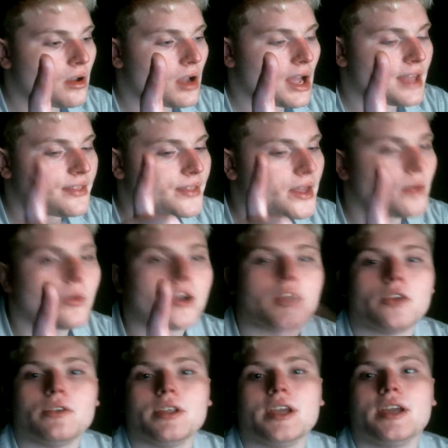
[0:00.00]
I think what
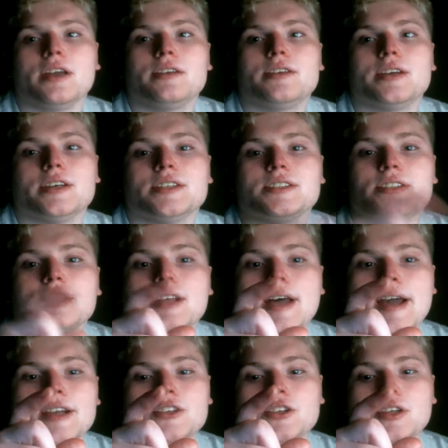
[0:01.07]
you need is
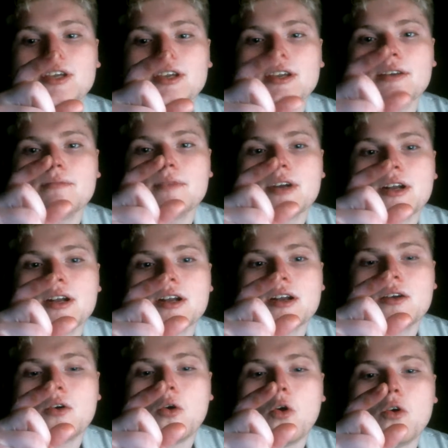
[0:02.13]
actually
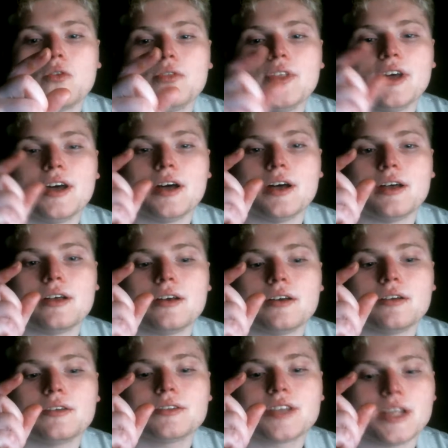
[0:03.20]
the
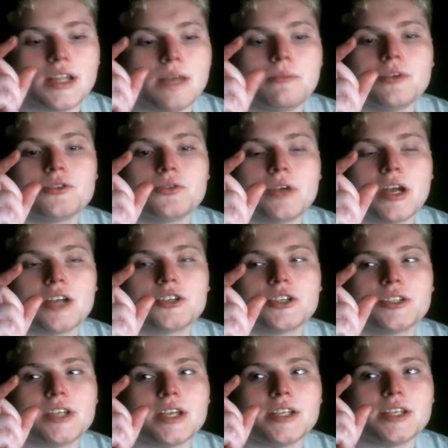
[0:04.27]
telemetry, I should
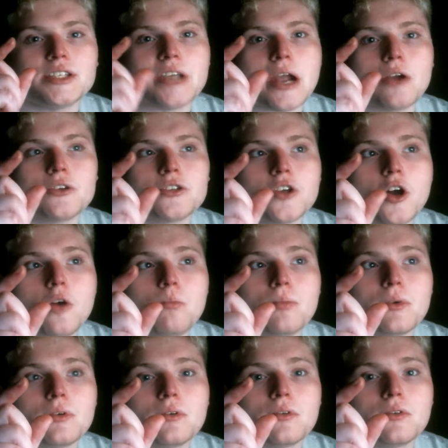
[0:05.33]
say the gyroscope
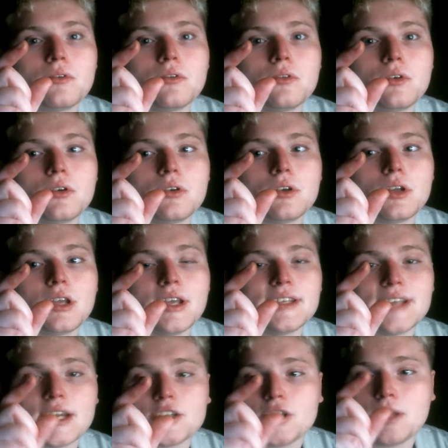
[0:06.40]
is
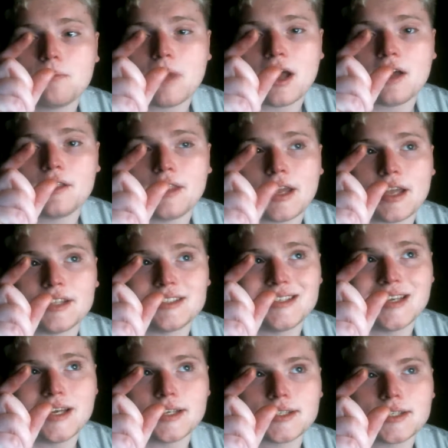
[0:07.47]
actually about like a
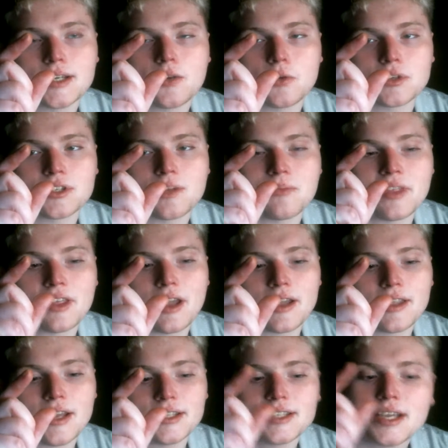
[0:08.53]
disc or something like
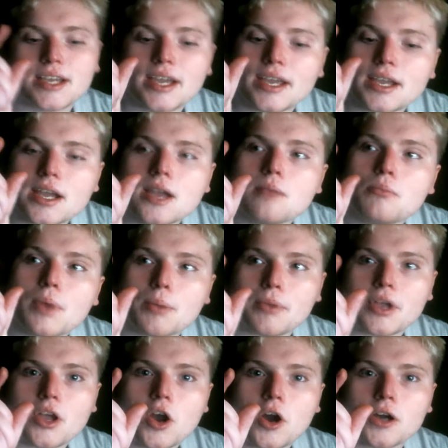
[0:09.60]
that. It's like a memory
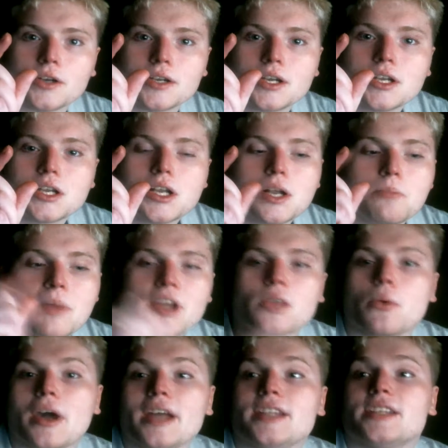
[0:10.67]
card. By the
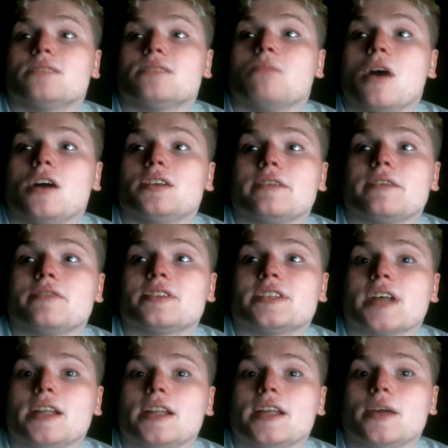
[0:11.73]
way, the smallest ever
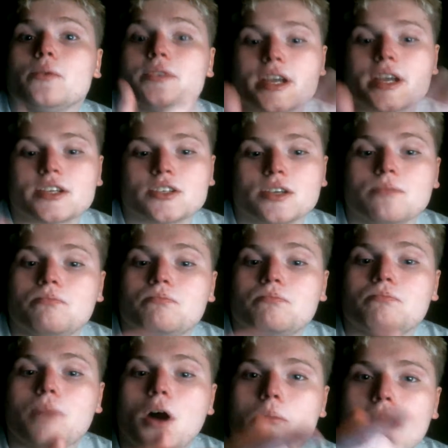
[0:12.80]
satellite was actually
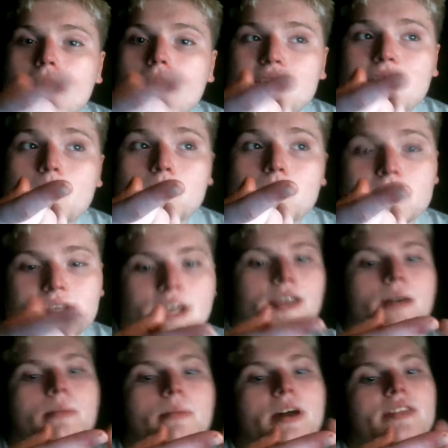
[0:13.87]
palm. I think it was like
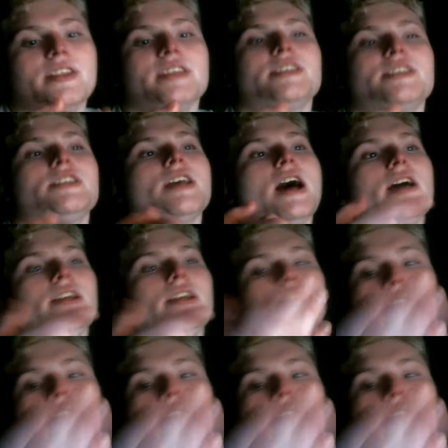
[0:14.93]
about this size.